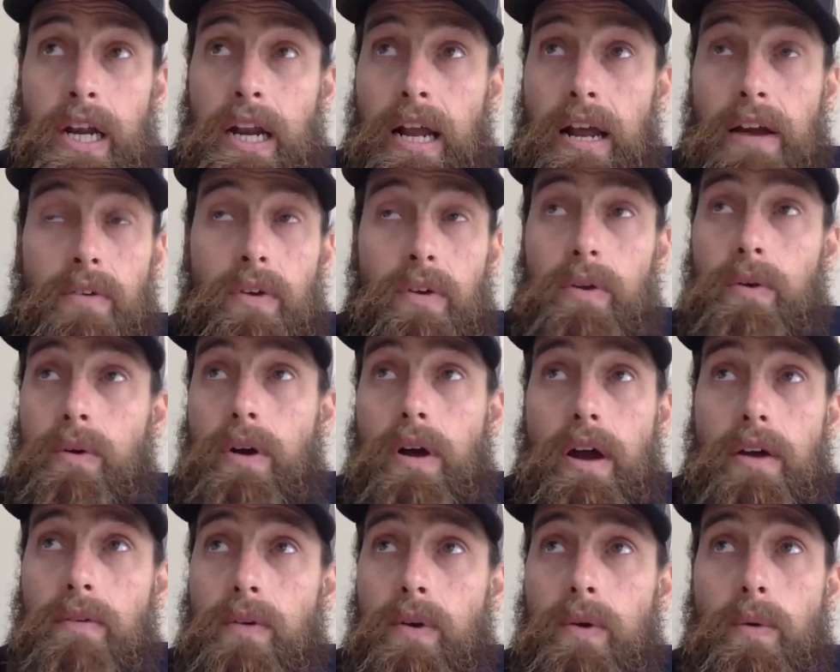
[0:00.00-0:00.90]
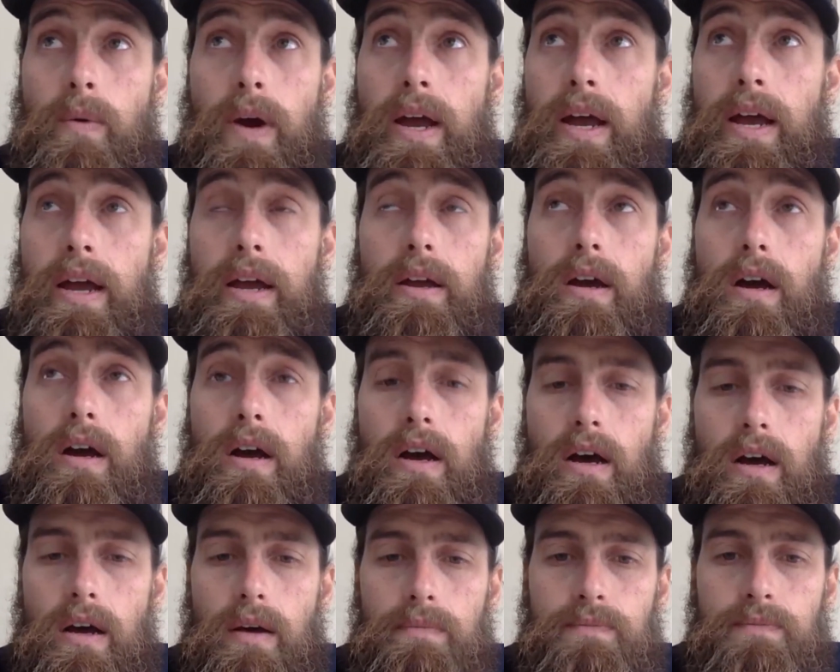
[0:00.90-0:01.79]
it every way.
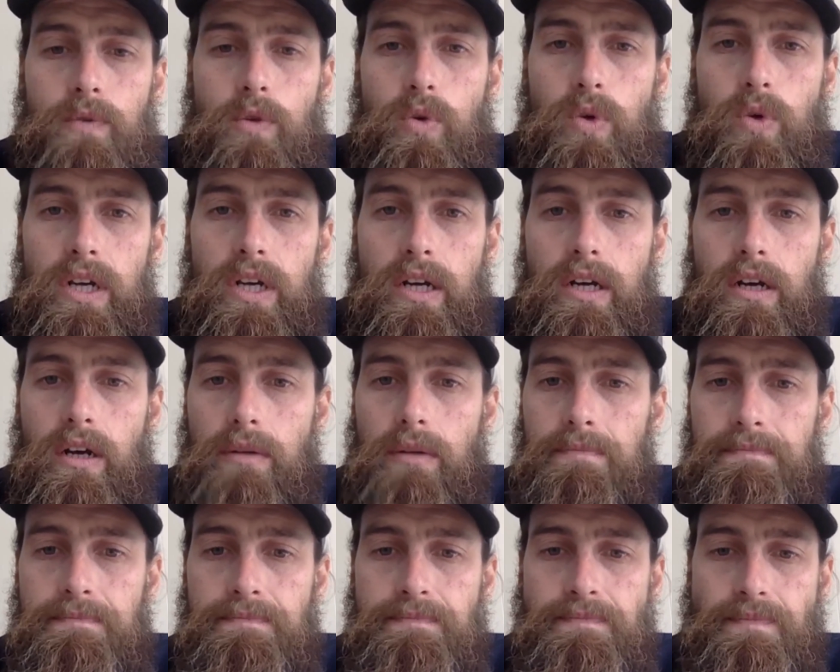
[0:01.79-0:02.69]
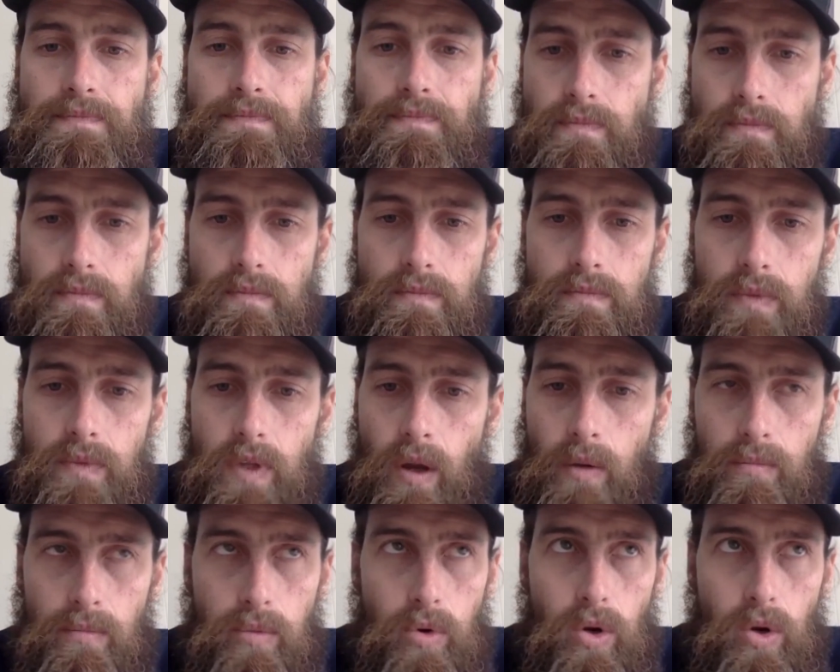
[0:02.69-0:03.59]
Grill,
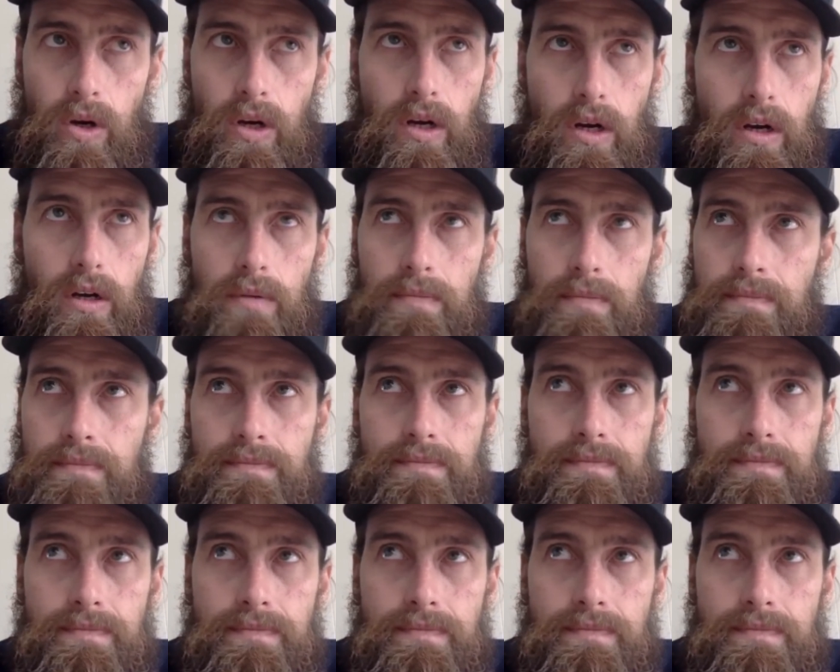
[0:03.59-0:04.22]
broil,